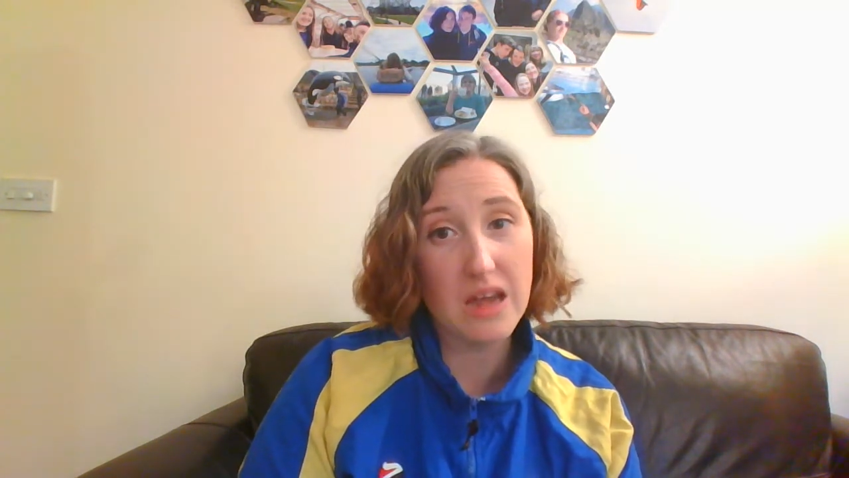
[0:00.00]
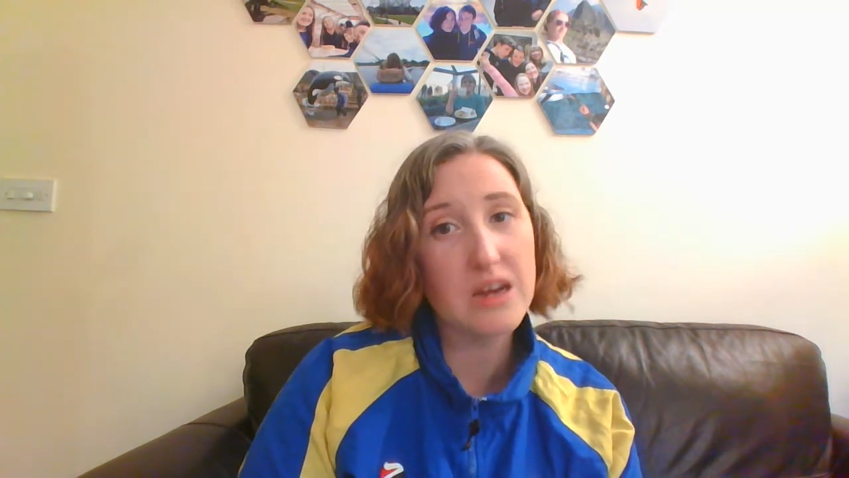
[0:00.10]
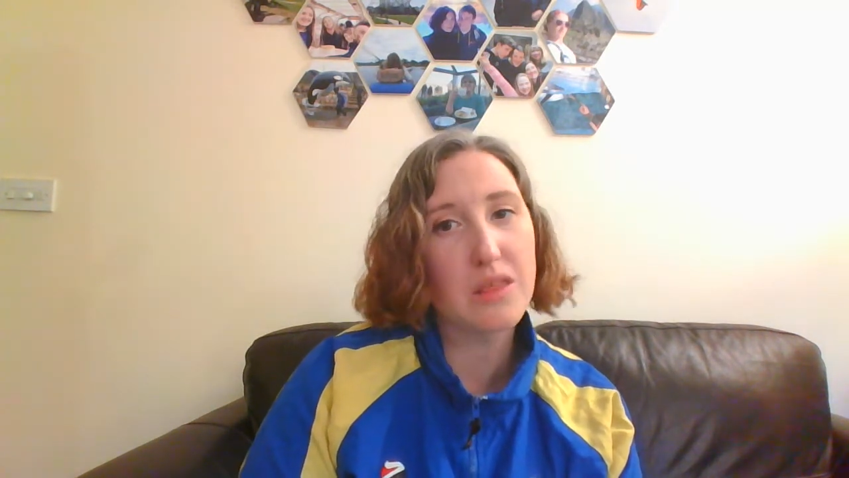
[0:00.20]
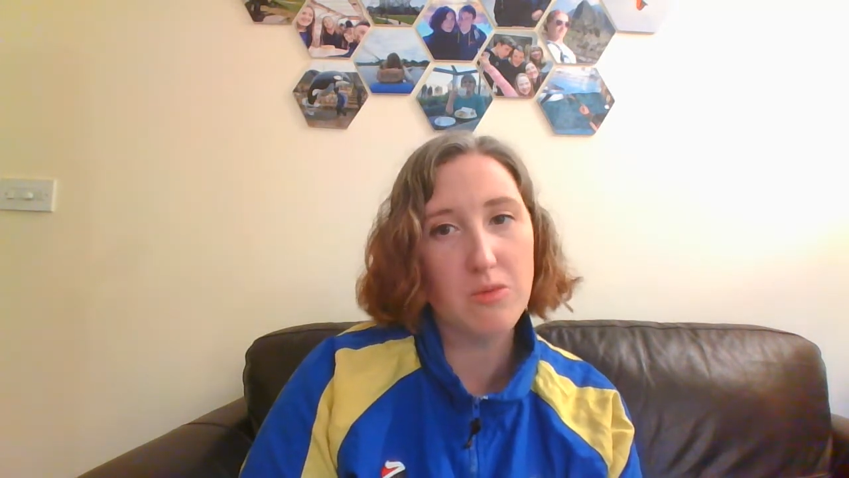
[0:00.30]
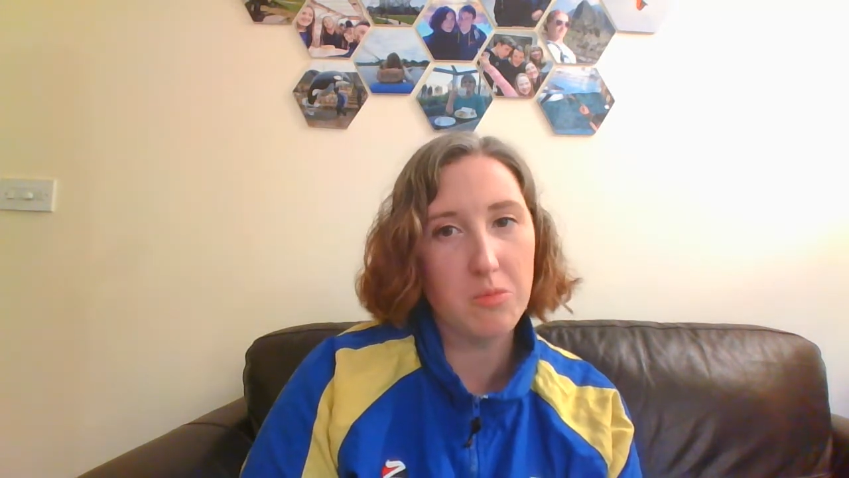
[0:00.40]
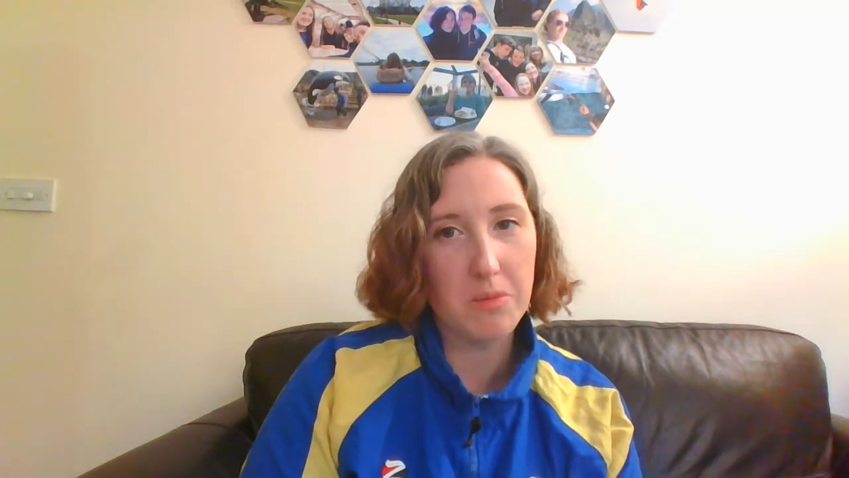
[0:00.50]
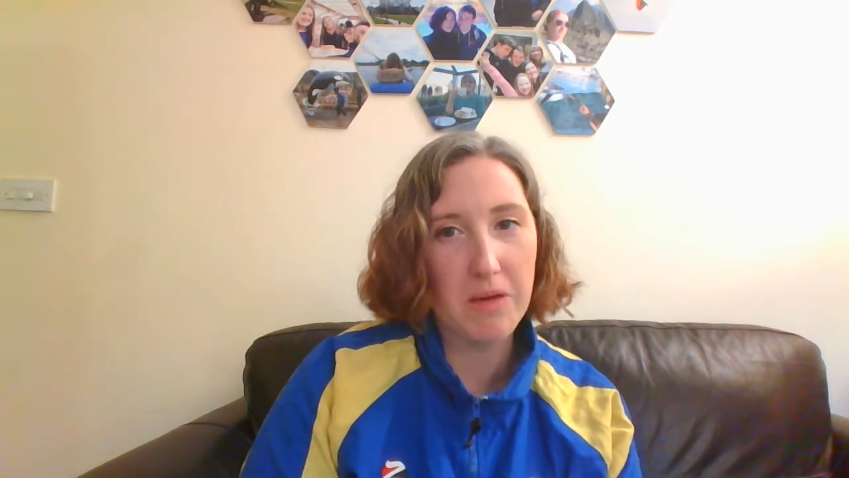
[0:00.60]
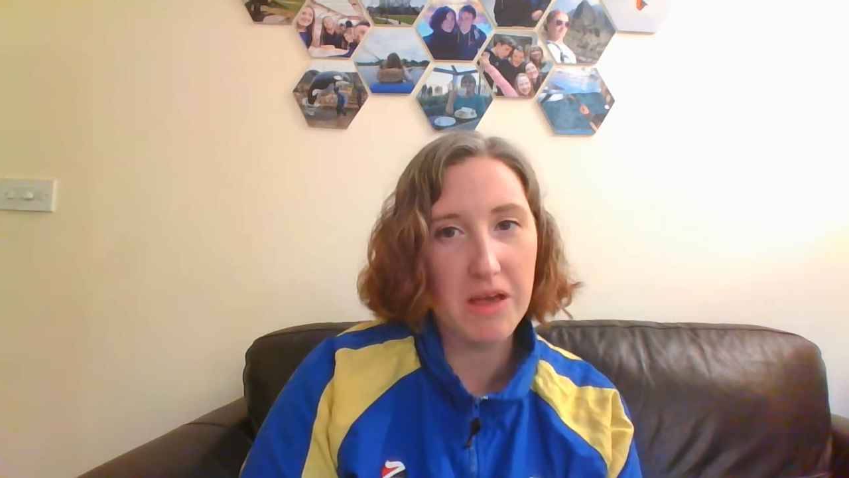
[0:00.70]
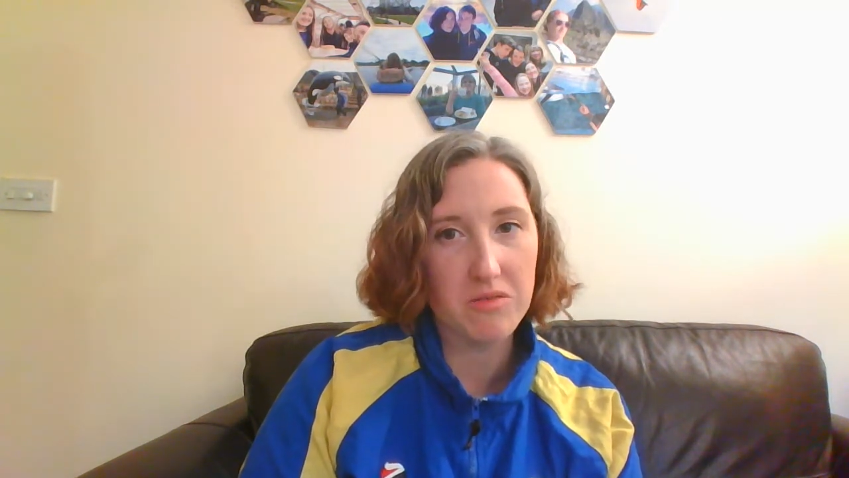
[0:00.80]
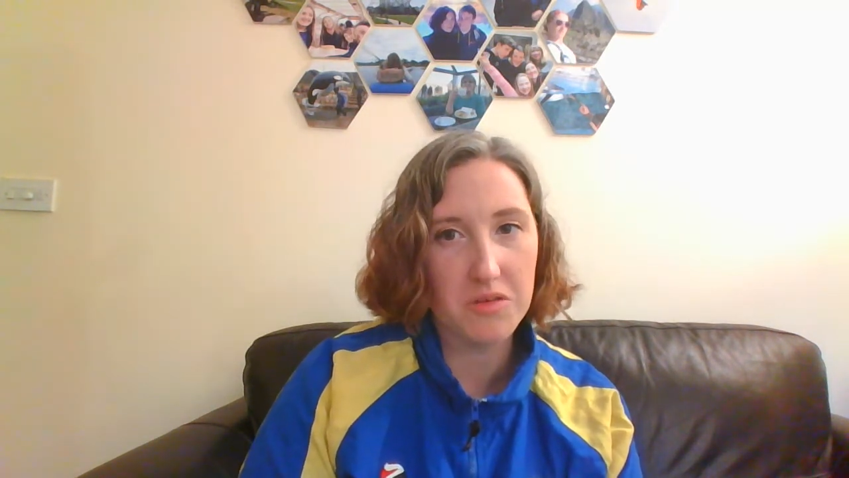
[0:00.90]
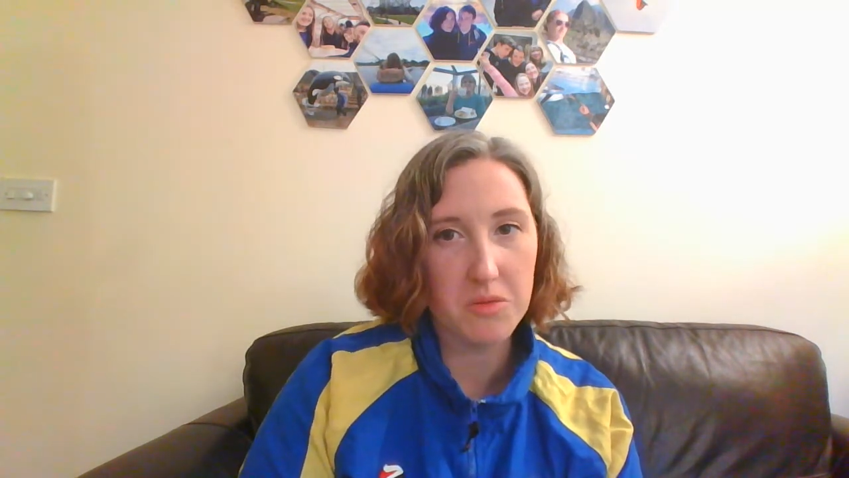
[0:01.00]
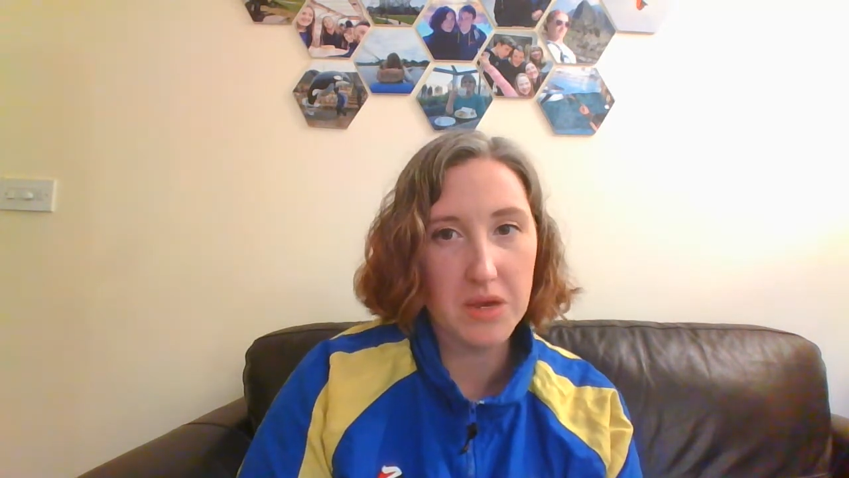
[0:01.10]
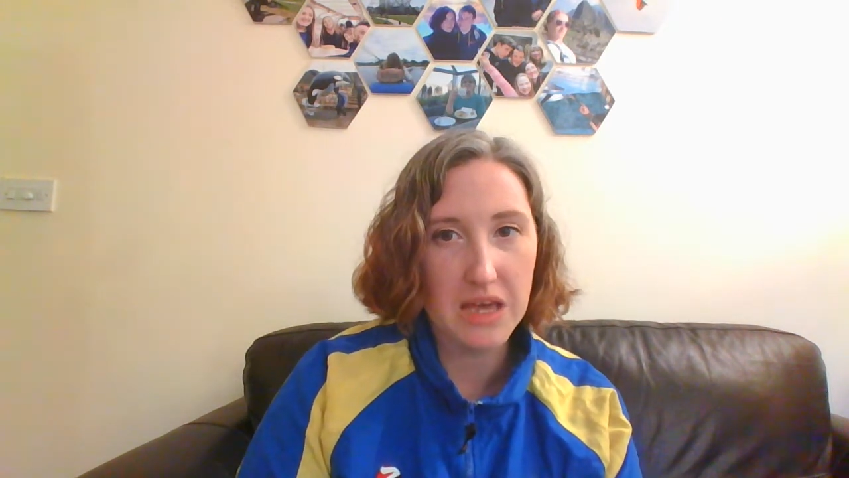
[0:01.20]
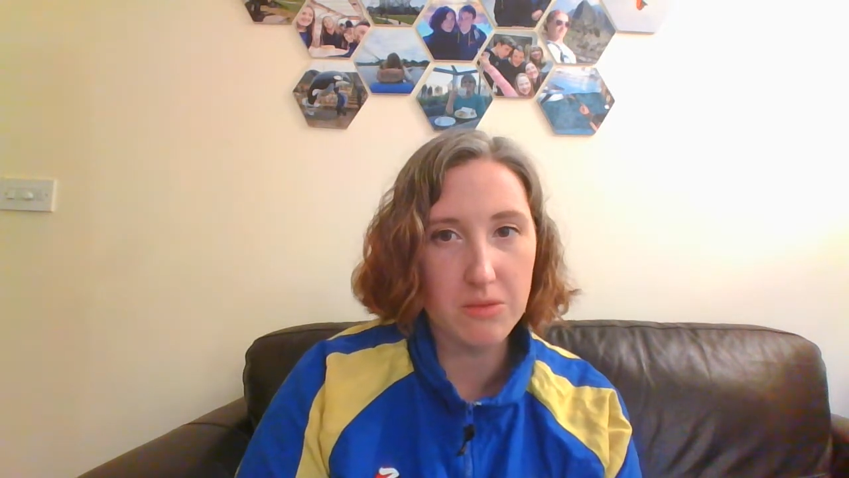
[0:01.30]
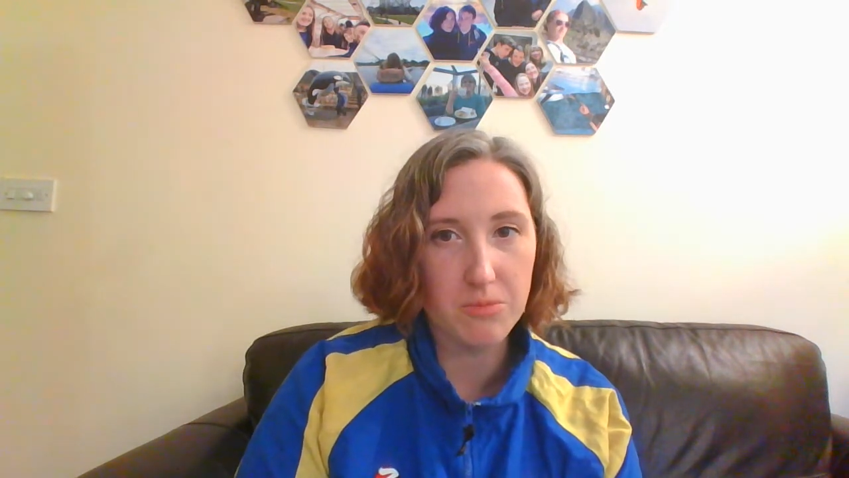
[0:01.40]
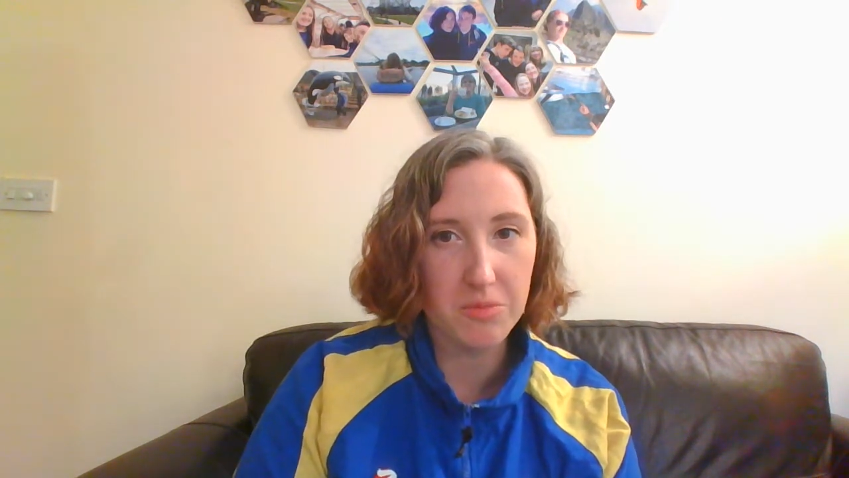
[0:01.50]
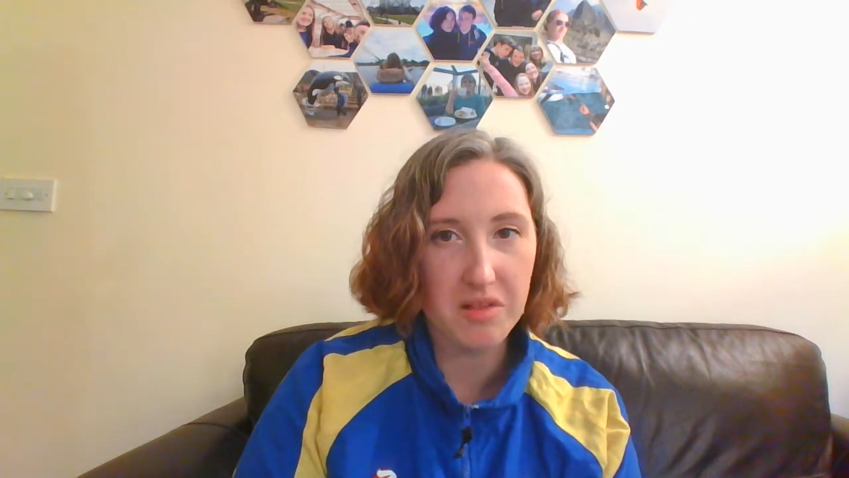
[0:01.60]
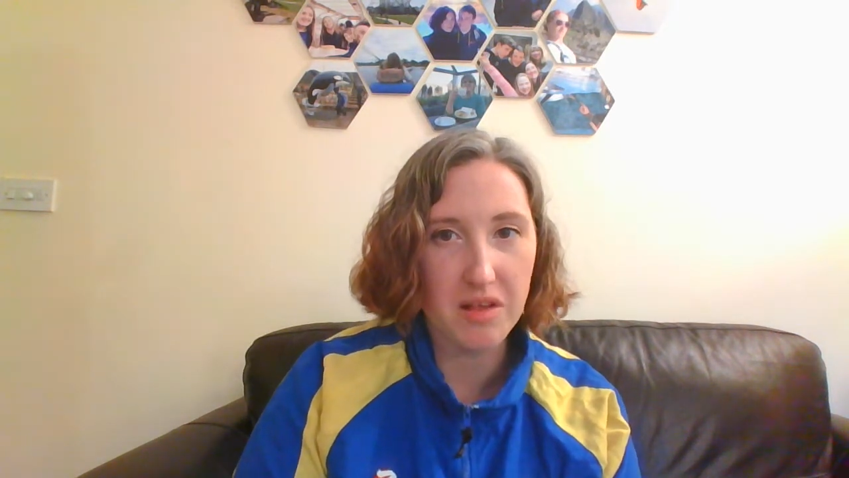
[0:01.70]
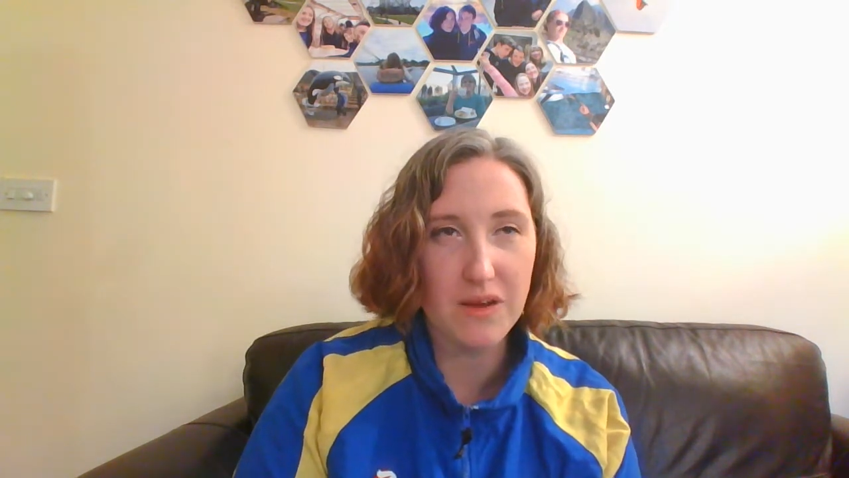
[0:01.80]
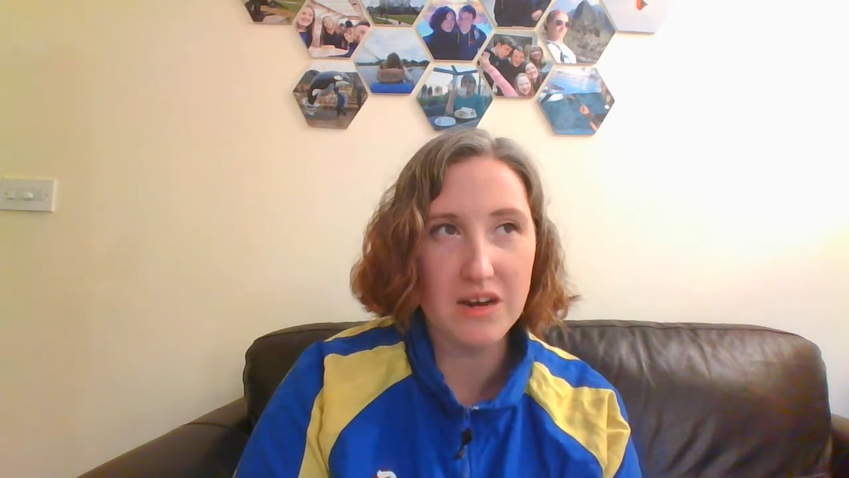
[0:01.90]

Anything will be better until we get the proper stuff in.